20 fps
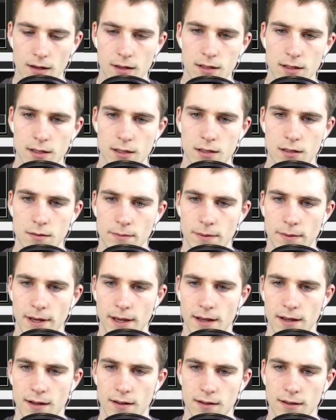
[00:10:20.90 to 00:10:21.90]

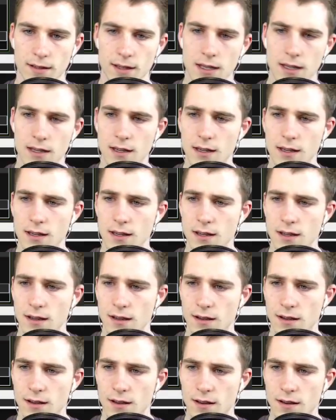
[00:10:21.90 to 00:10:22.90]
spell key
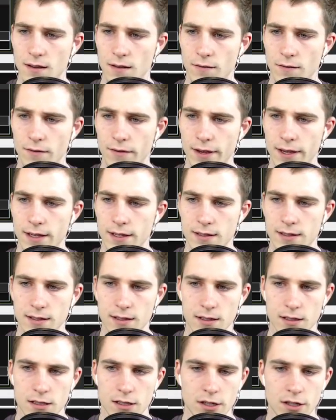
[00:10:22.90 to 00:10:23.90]

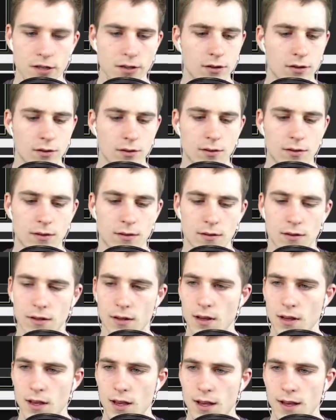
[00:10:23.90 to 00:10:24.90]
face 2.
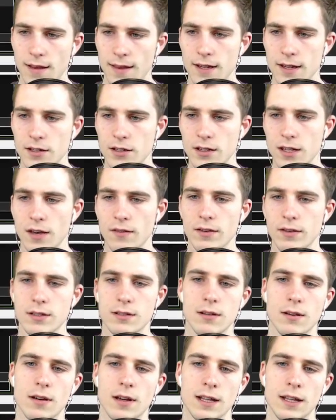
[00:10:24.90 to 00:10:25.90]
And that should give us
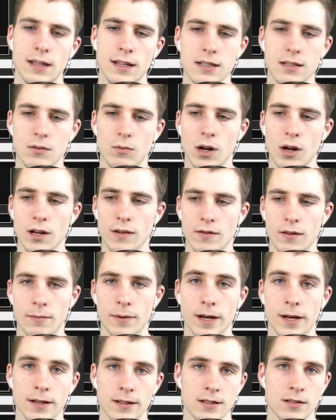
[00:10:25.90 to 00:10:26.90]
at least one of the
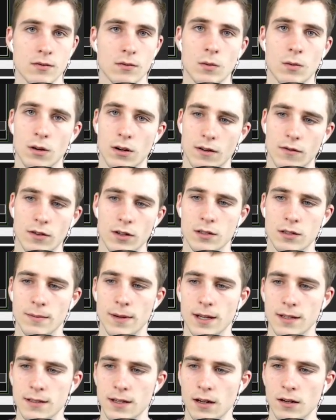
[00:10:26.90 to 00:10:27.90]
buttons will work for
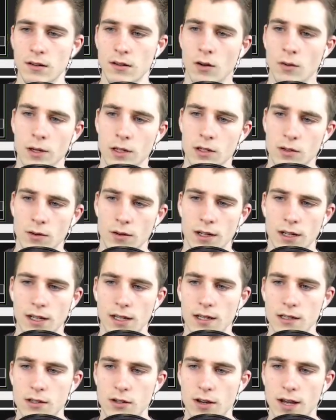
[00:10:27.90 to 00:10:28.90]
spells. I don't know which one it
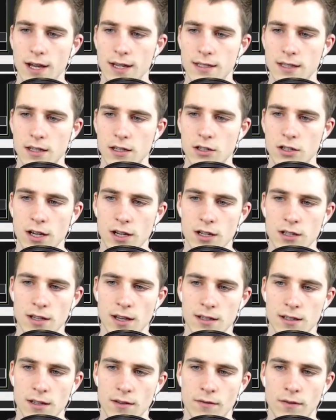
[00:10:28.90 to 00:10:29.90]
is. You guys can change
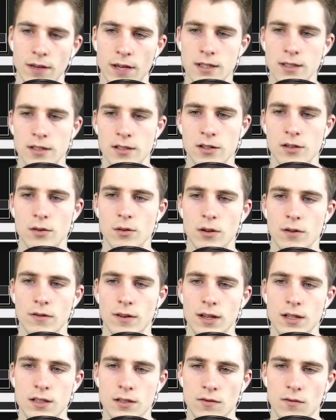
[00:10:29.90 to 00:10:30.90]
that to face 2 or
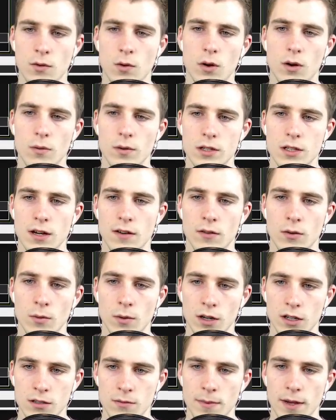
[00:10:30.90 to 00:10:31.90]
face 4, whichever
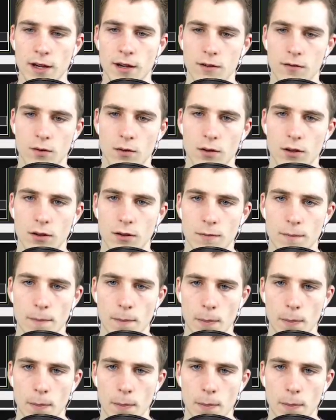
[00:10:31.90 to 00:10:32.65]
works better for you.